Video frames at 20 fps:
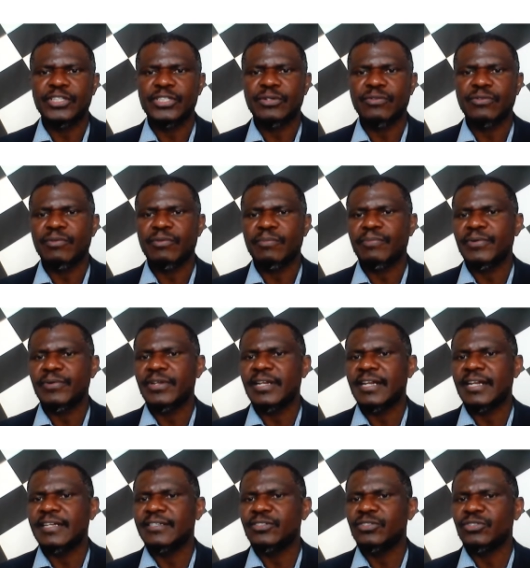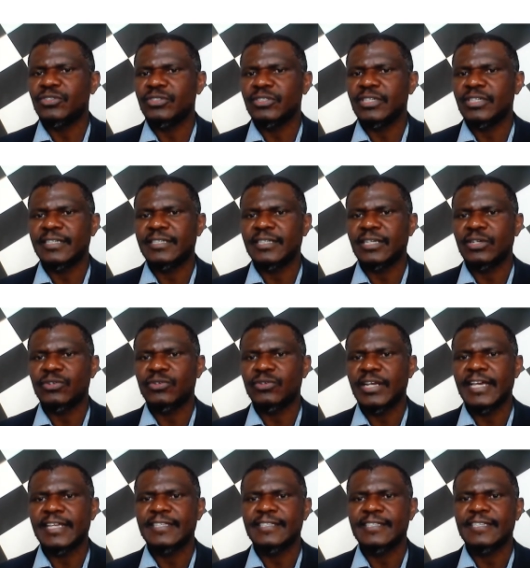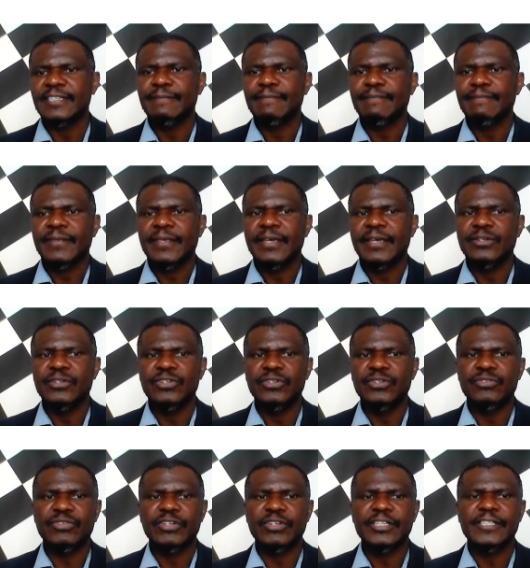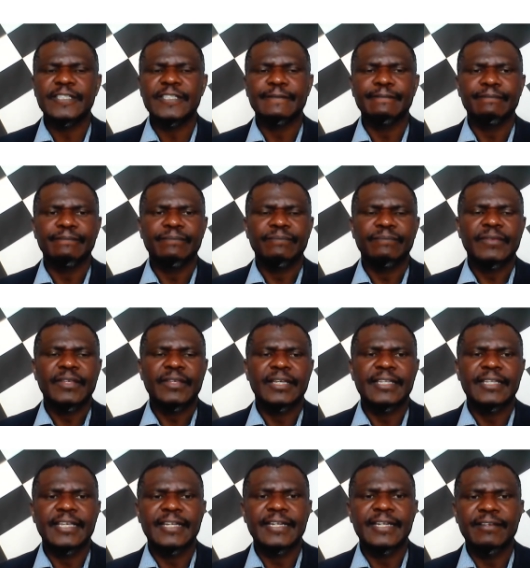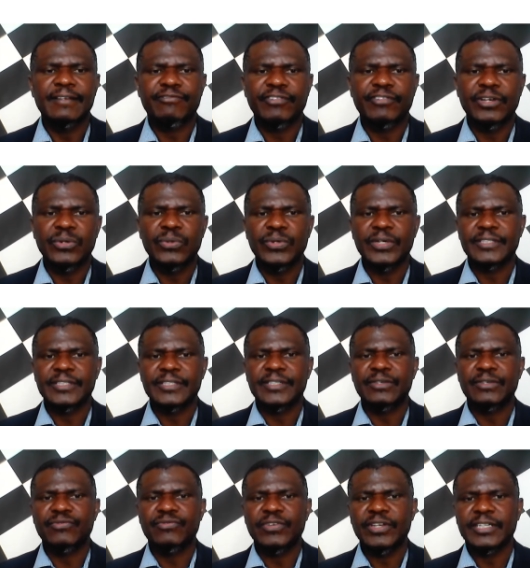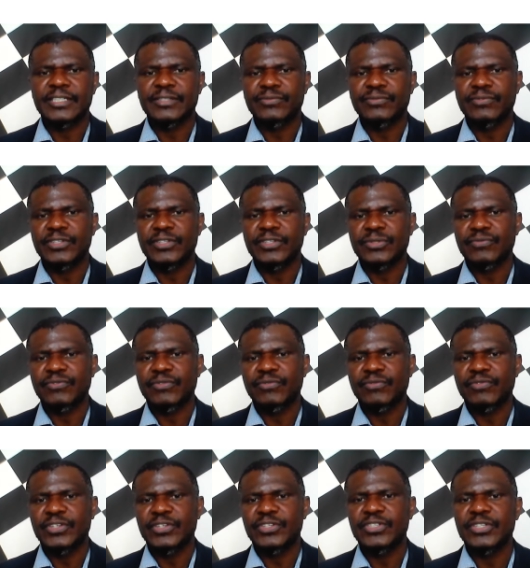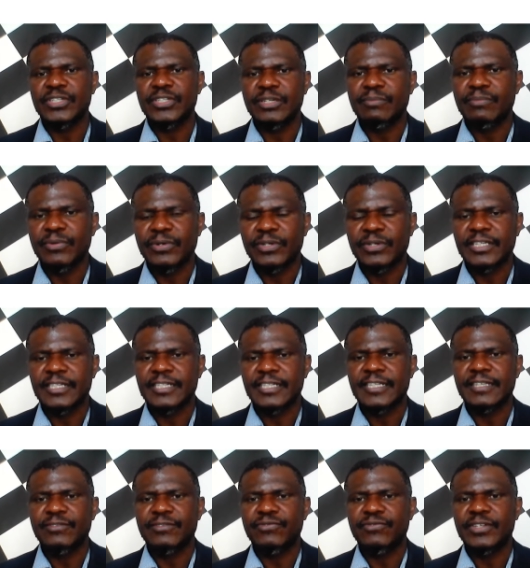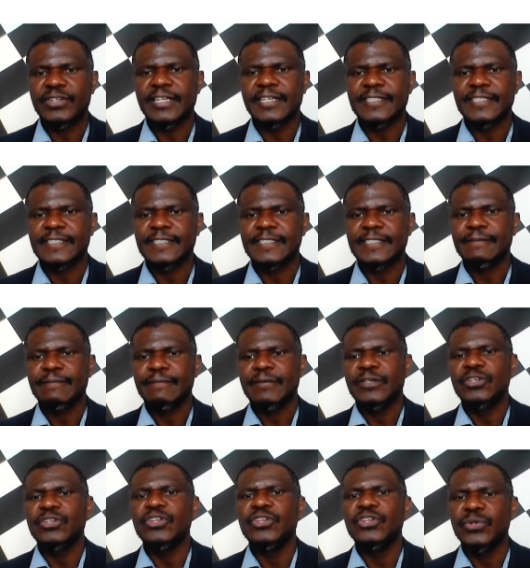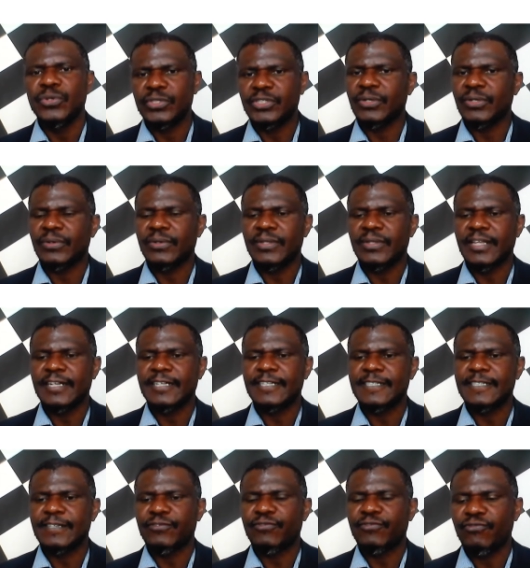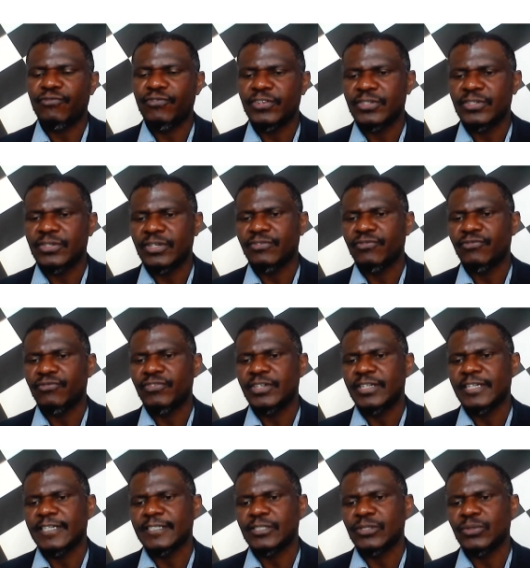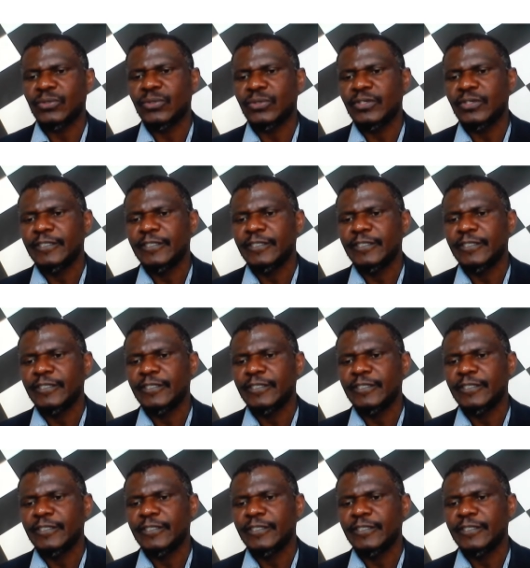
of the prenatal rights and interests, and then evaluate the effectiveness of the fiction in protecting the fetus in utero, that is a fetus or